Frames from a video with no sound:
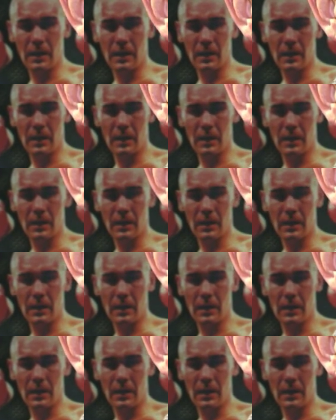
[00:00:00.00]

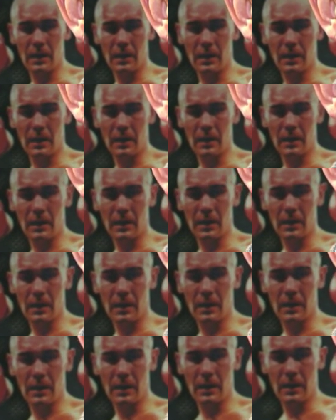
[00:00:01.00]

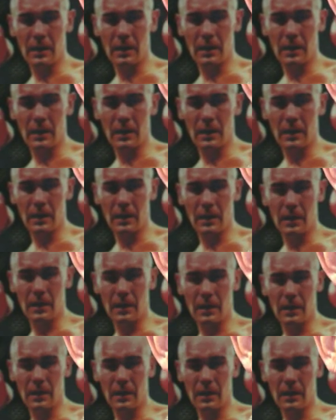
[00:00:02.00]

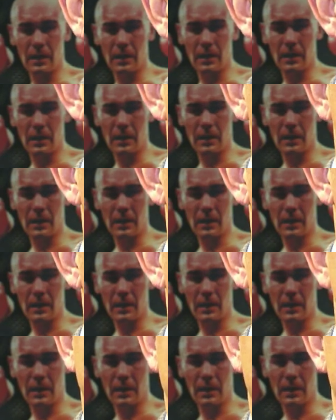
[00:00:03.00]

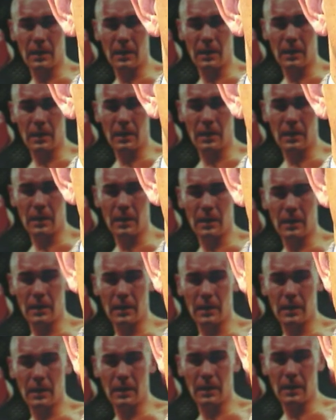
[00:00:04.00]

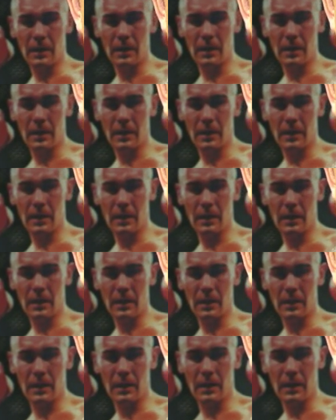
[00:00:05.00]

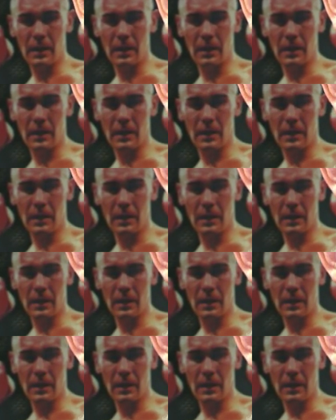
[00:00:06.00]
[no speech]